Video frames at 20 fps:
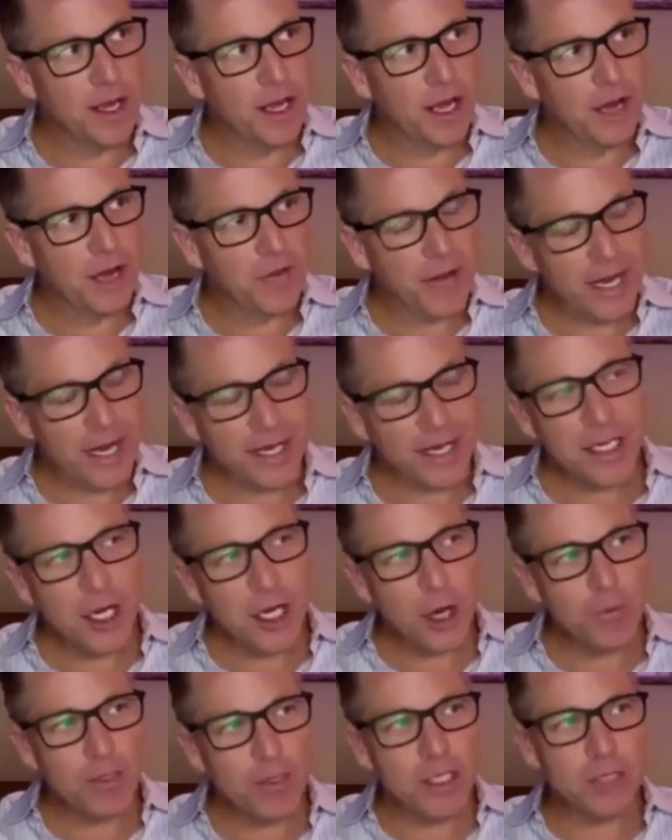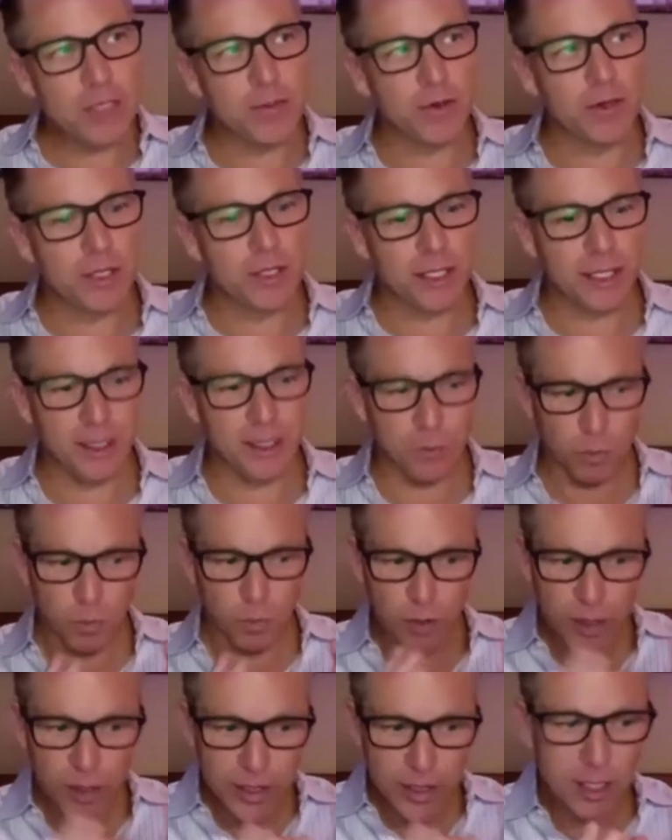if I can help each person get
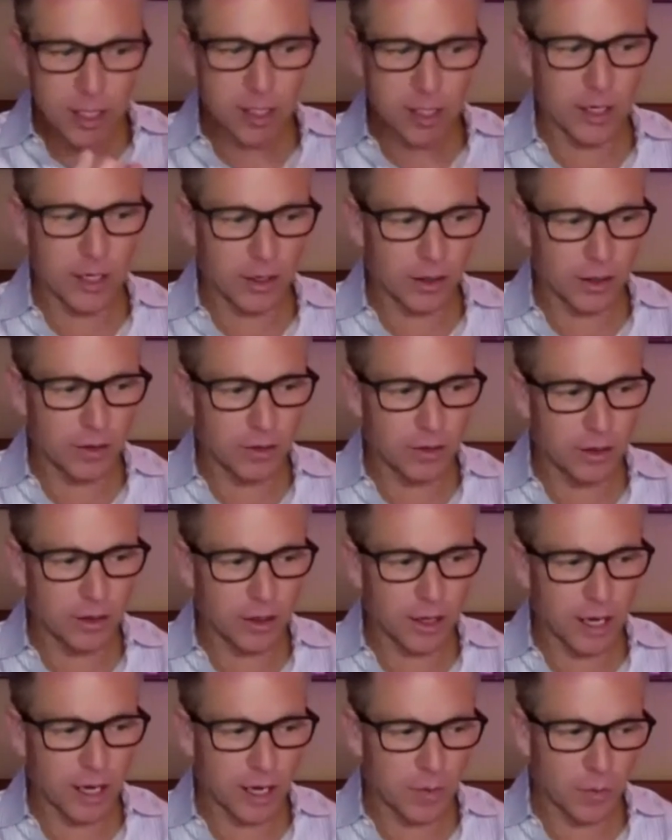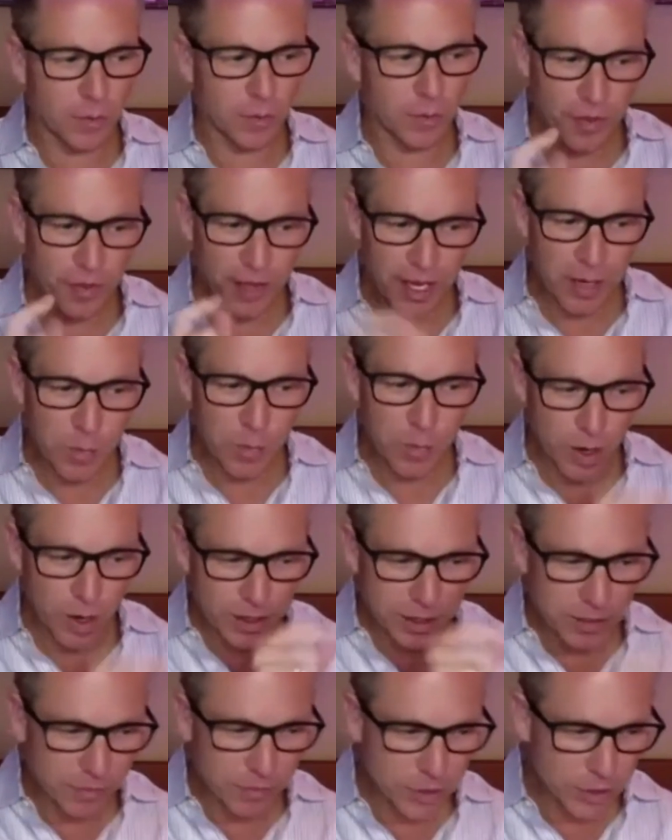really clear on what they want
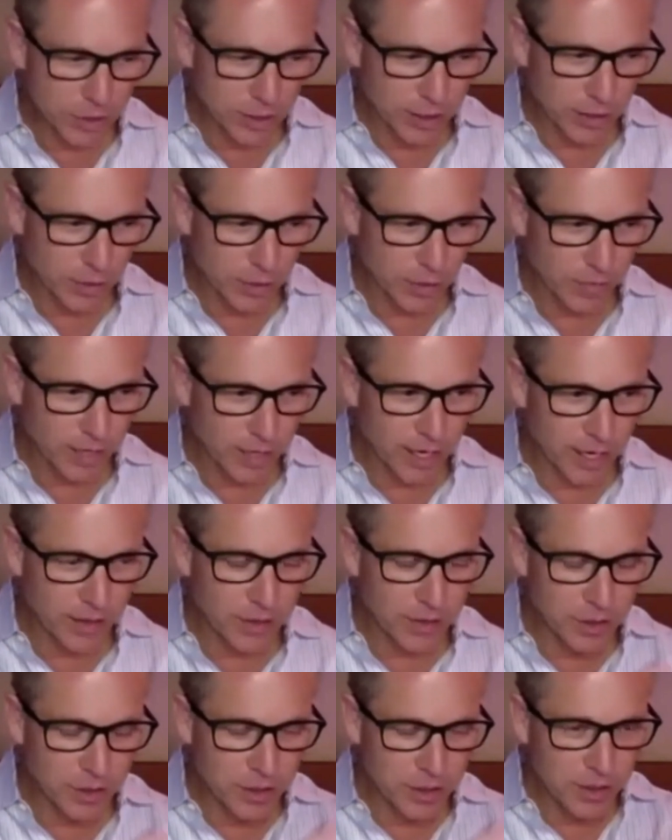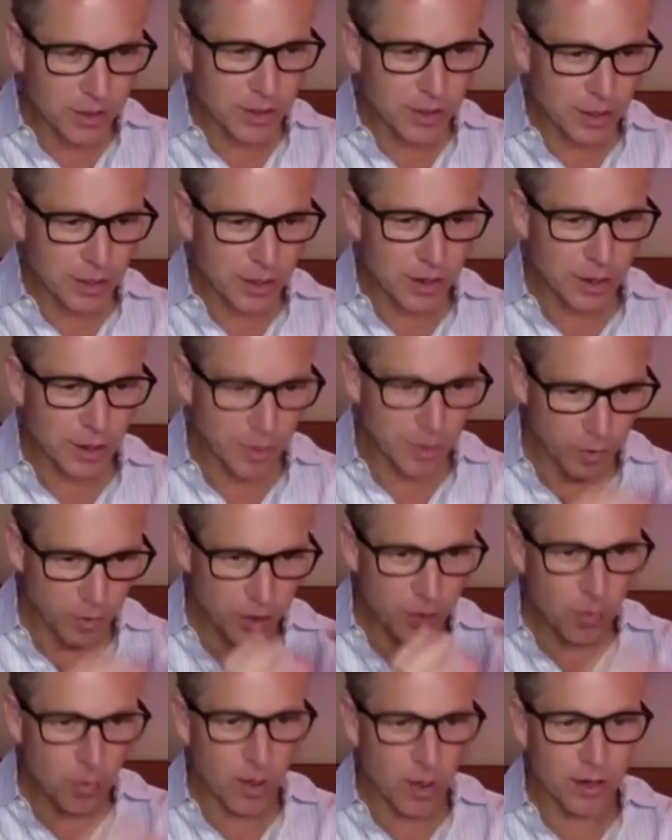individually, core values, what do
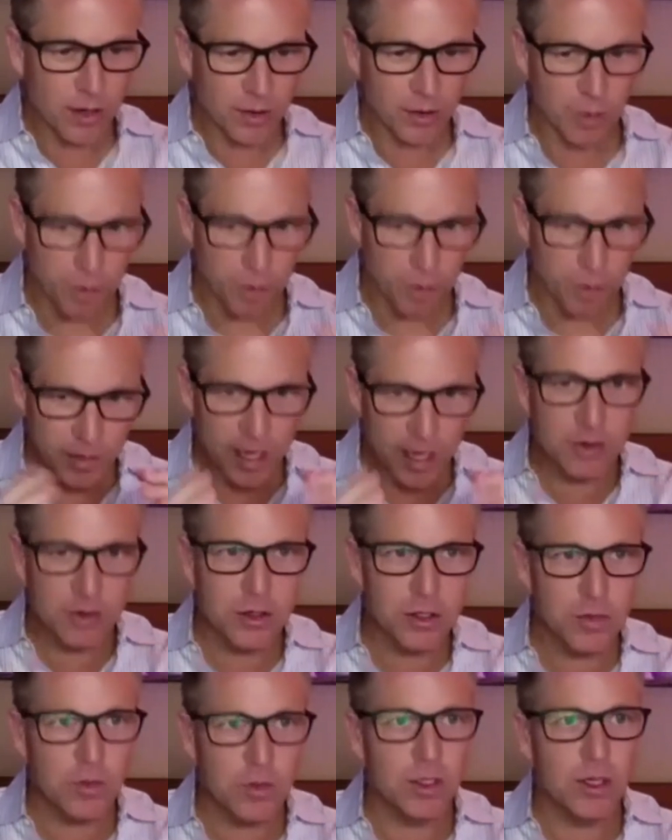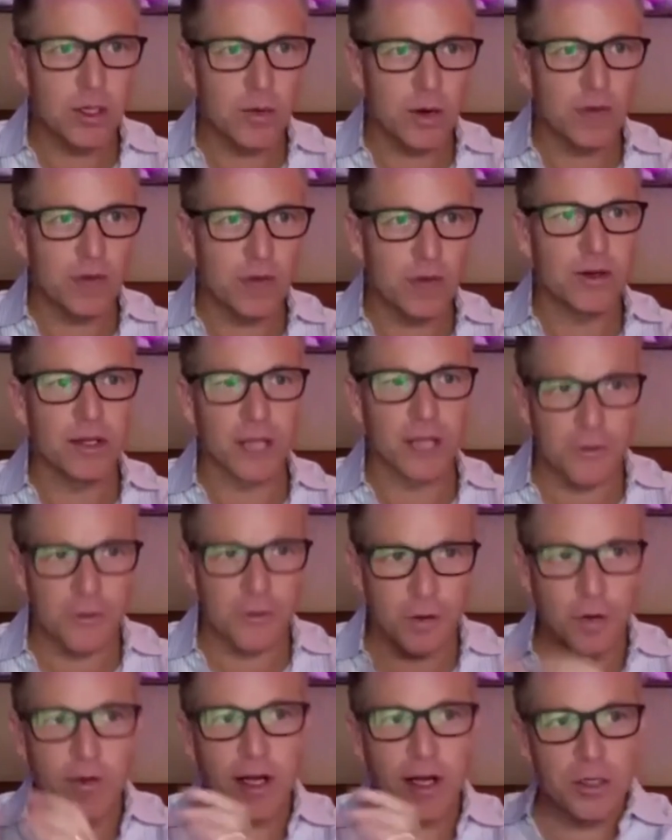you want? Core values, what do you want for your life?
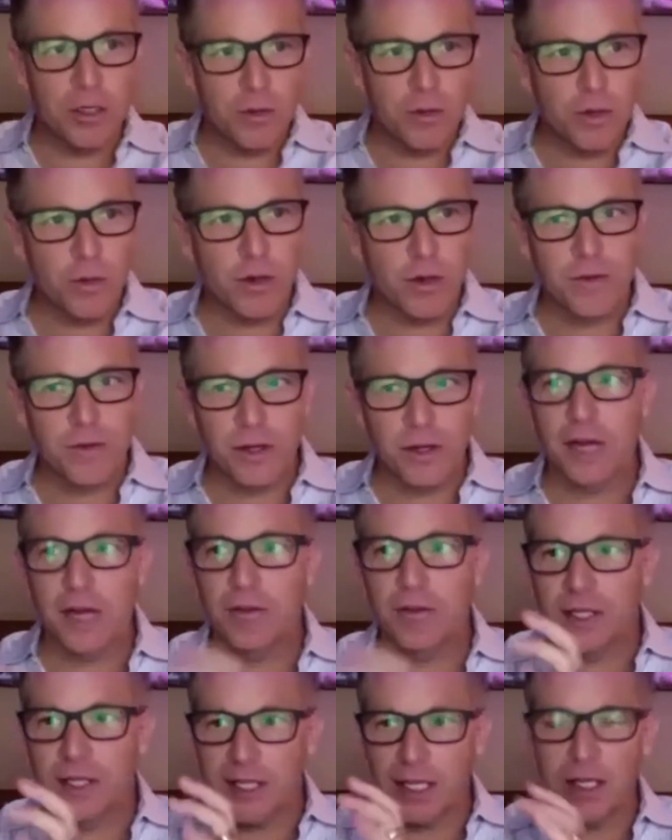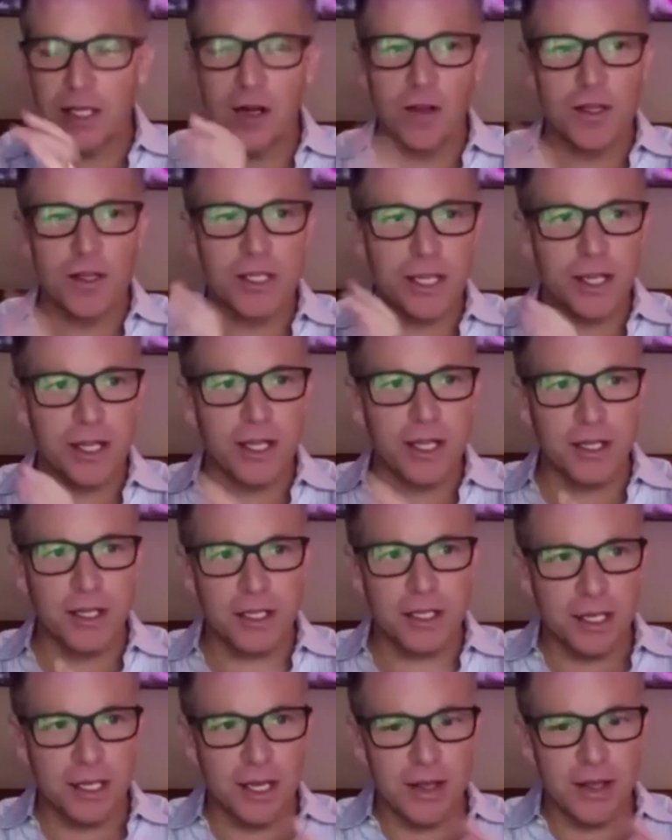Core values, what do you want for your life? Let's get all this on
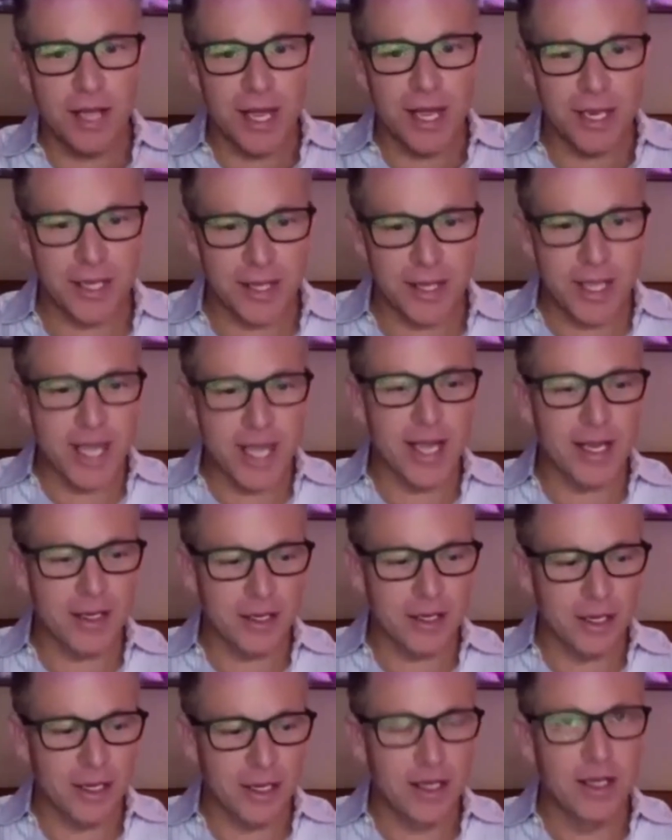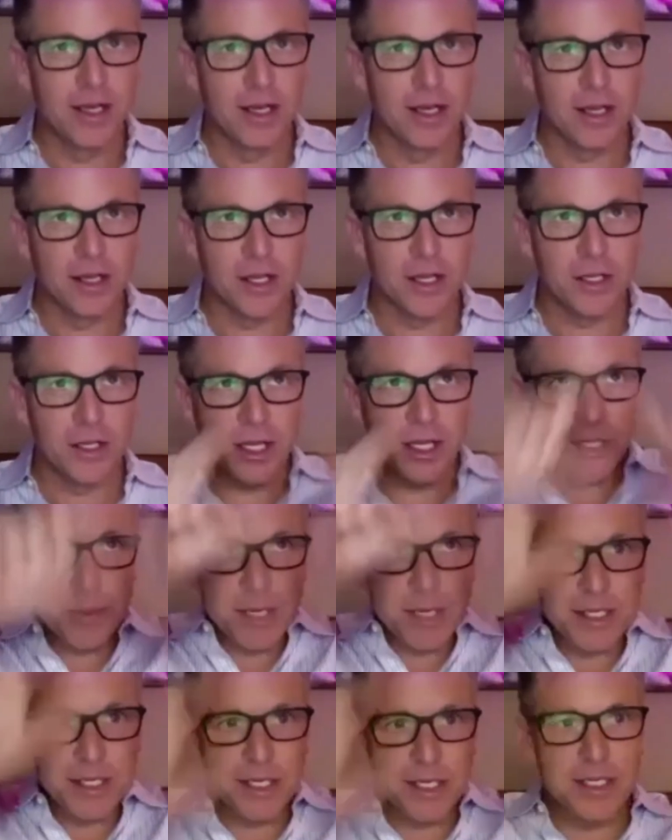this, and then let's look at the
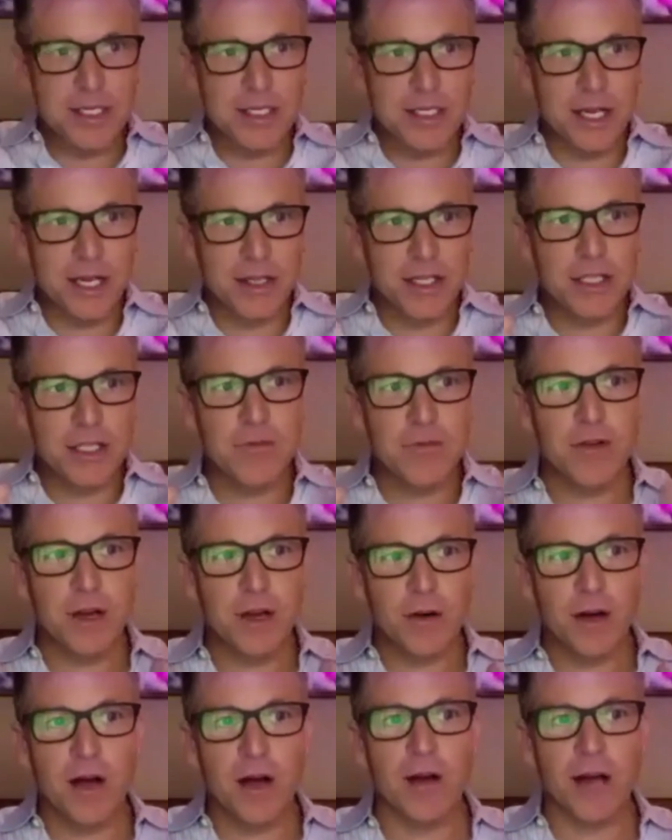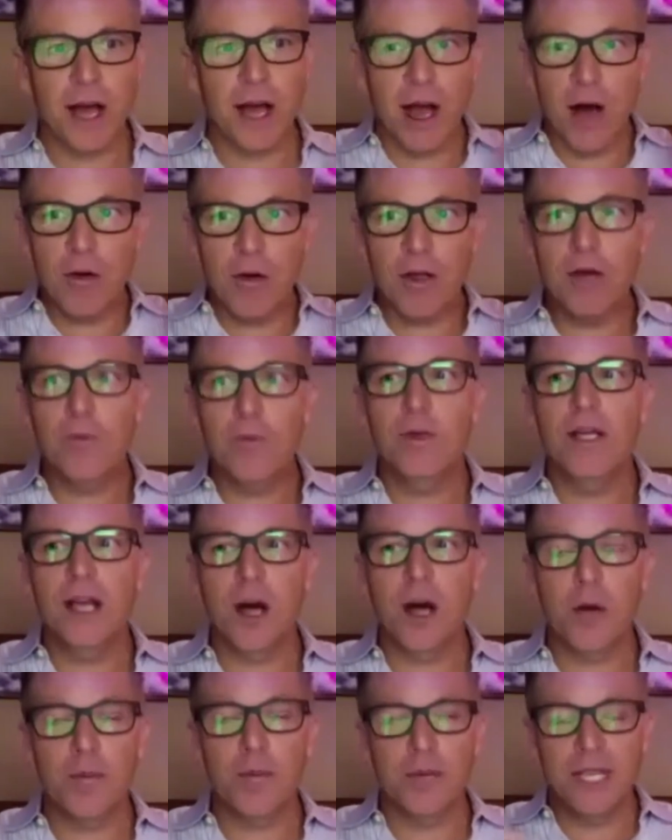business and let's figure out how can we
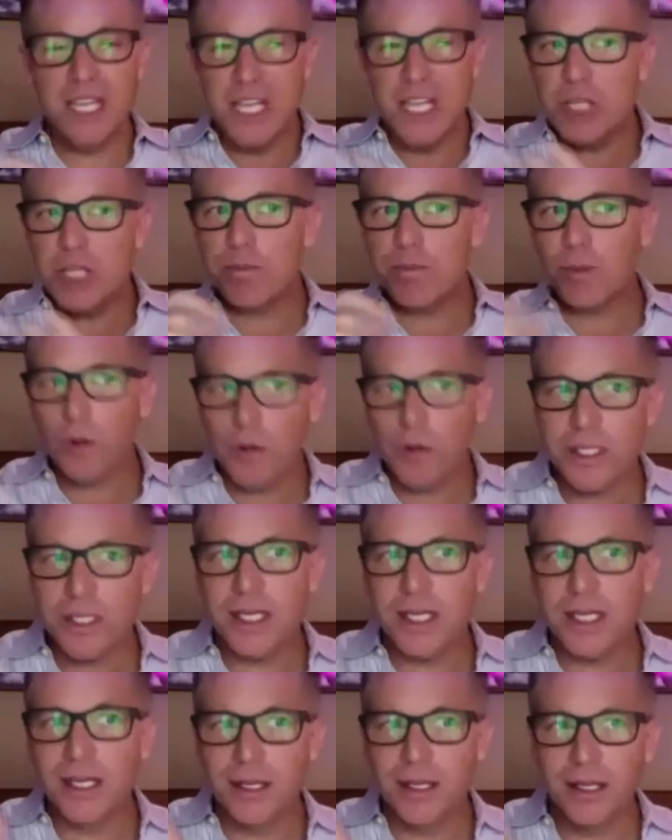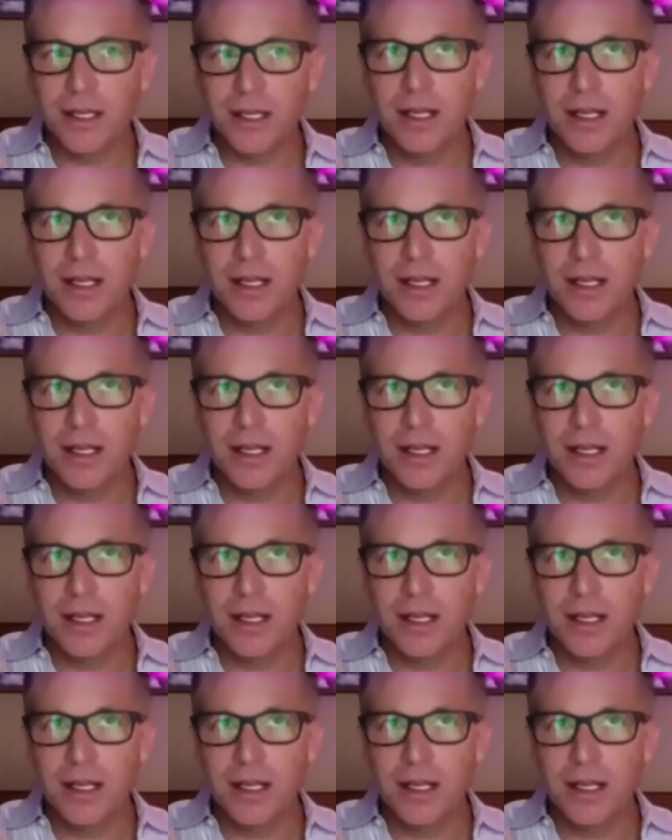help each person